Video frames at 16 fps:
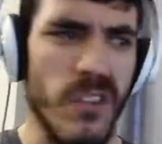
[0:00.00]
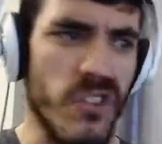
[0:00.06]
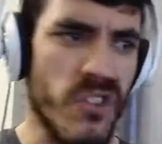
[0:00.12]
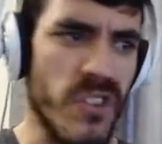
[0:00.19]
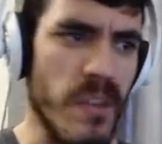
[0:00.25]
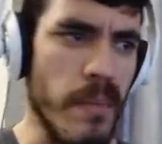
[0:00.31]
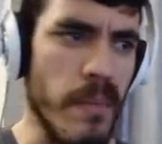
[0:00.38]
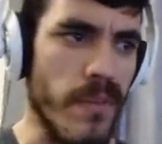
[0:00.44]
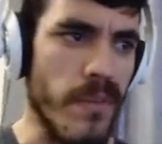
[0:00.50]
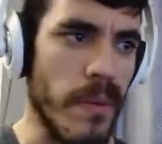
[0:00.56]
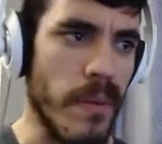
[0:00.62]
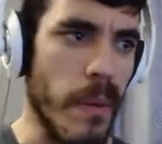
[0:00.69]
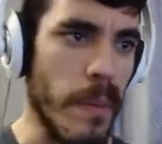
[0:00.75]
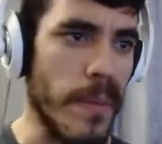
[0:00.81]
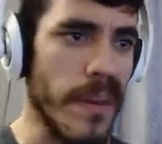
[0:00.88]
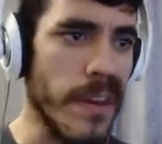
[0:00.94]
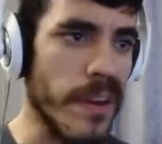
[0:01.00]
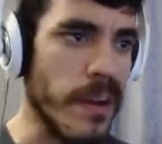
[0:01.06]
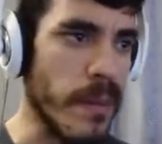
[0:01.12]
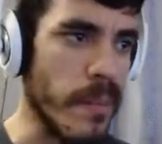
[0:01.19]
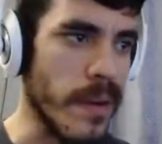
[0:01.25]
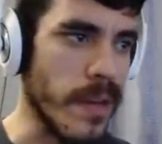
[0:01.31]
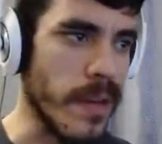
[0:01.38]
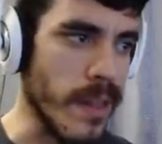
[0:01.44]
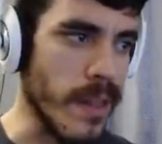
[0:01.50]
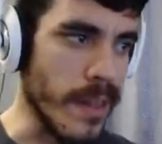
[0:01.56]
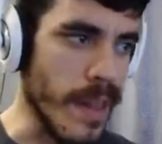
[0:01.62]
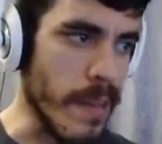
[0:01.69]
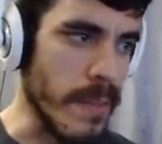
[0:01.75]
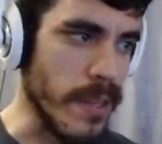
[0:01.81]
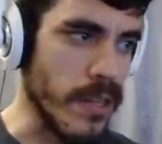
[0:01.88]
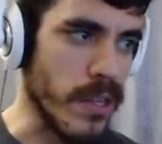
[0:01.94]
seem it from up here, but
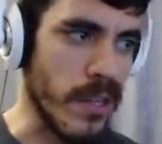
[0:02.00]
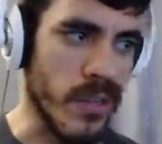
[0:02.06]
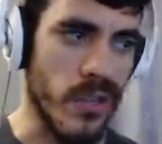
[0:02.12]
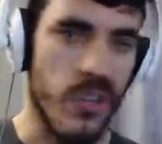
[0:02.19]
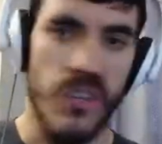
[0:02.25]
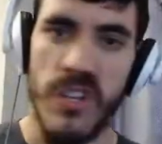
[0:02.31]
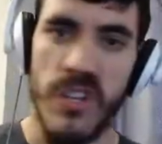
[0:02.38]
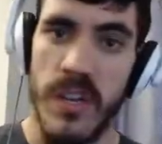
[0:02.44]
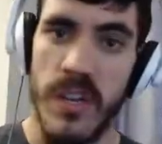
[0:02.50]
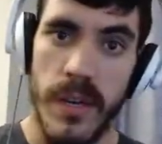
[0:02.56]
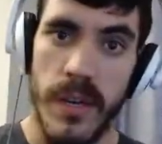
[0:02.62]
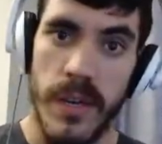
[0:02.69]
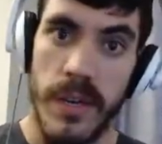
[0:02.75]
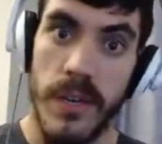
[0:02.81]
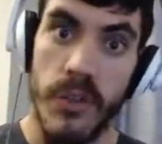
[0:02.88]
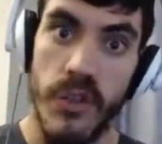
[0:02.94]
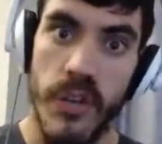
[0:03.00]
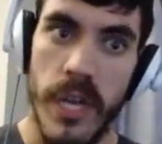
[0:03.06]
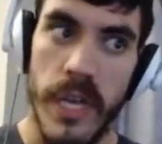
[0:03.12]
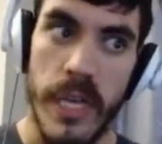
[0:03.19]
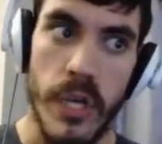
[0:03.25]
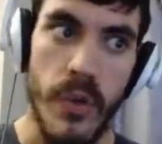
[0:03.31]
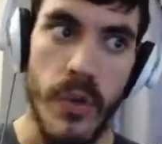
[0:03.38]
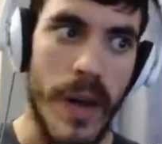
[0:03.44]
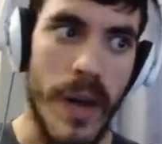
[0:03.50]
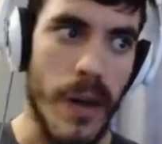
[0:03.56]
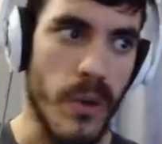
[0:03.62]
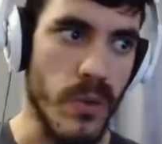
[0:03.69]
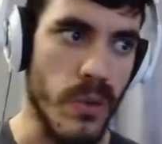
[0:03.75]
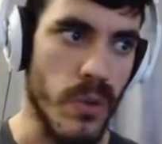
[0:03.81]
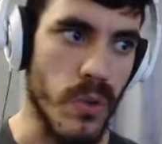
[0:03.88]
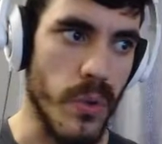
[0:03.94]
let me just take you
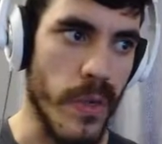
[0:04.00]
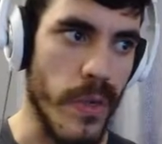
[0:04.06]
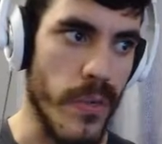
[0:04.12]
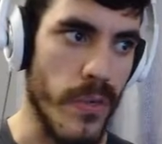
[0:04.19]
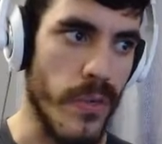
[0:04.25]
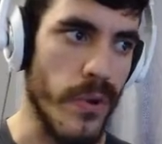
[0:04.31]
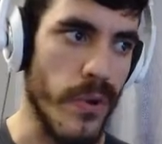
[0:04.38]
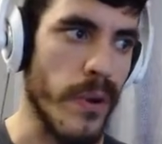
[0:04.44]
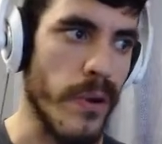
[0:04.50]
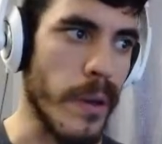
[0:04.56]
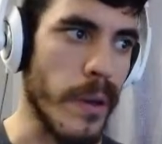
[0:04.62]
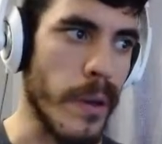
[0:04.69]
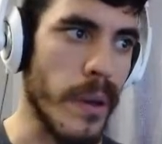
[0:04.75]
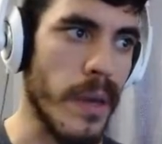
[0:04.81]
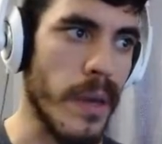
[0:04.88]
out to the third